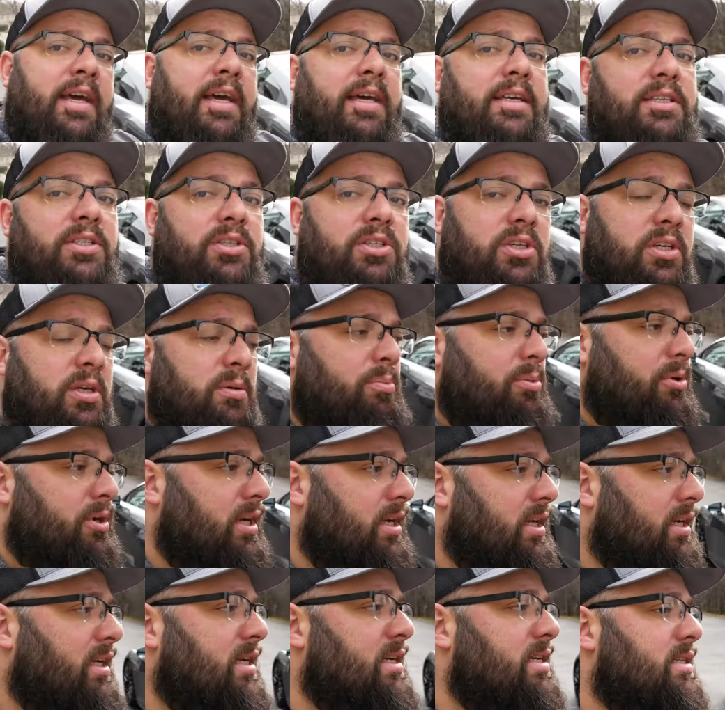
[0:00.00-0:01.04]
it's cheaper
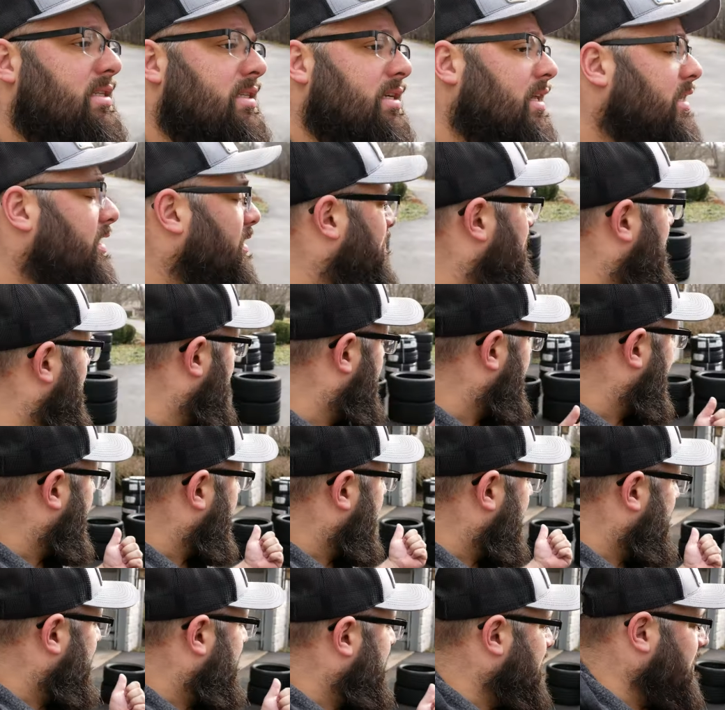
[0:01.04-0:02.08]
and easier than me
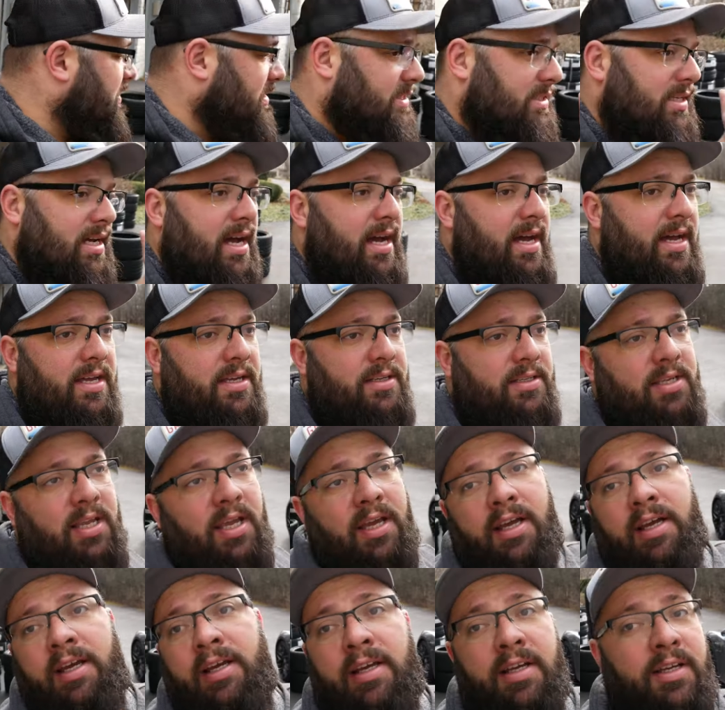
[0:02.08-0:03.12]
taking all these tires
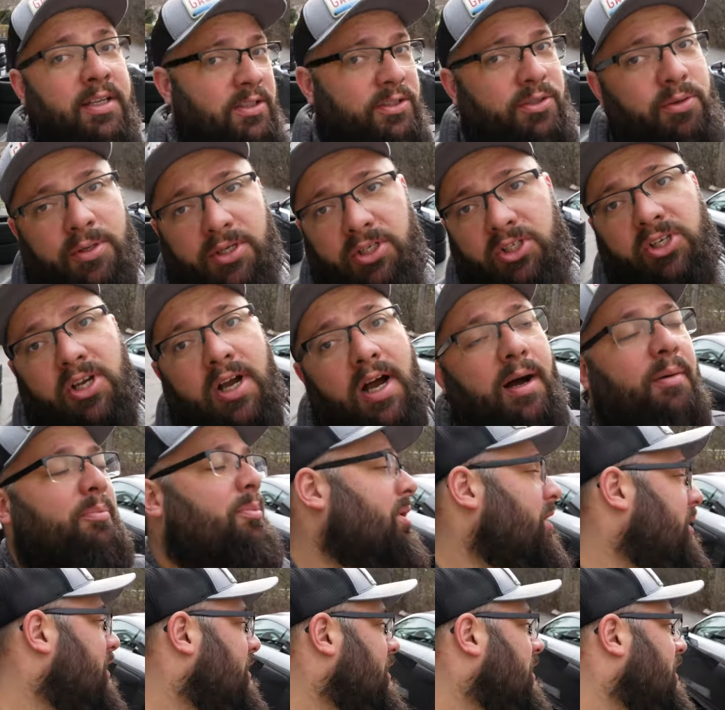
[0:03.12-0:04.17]
to a shop,
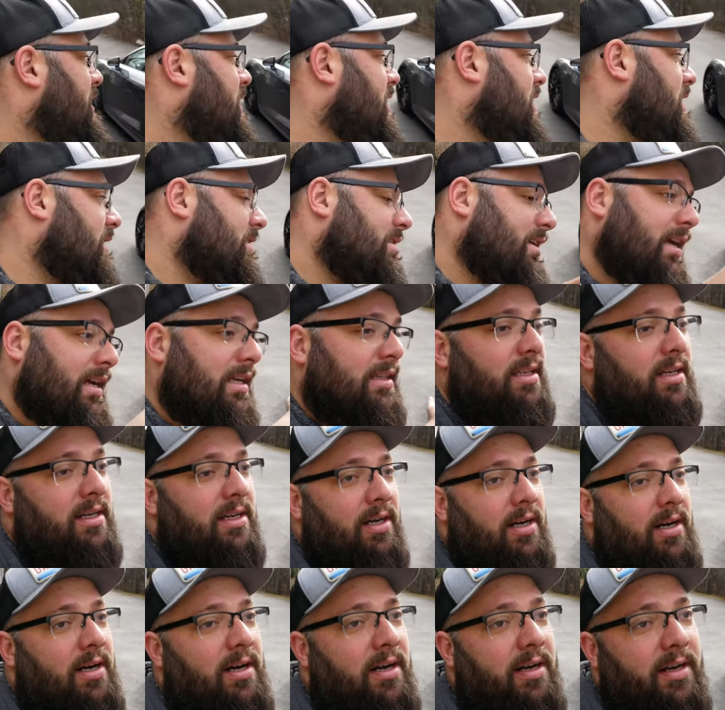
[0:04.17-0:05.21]
taking the
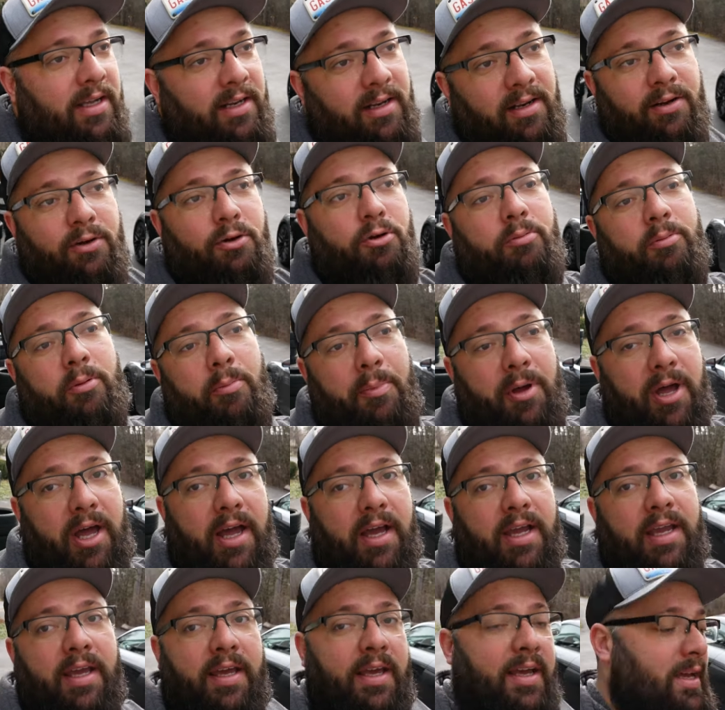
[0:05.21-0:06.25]
car, getting the Uber
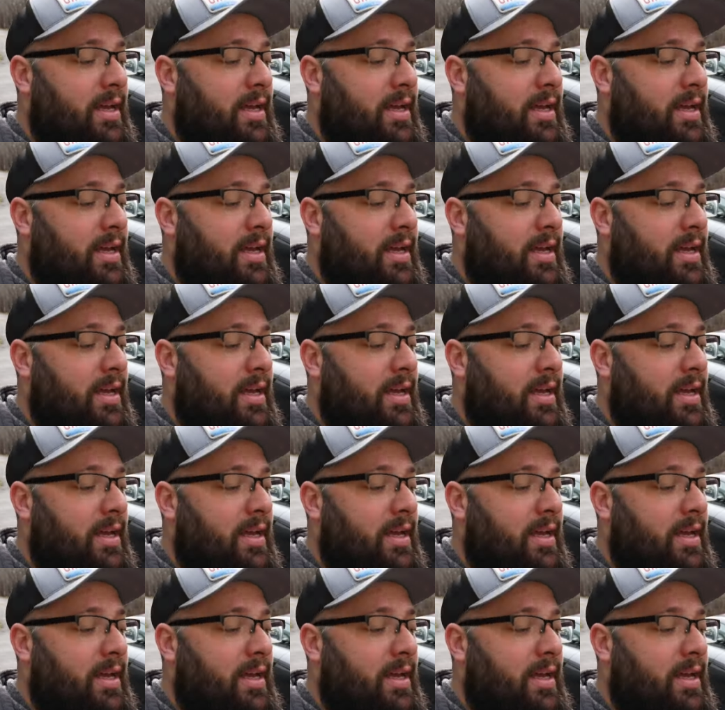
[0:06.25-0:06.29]
back,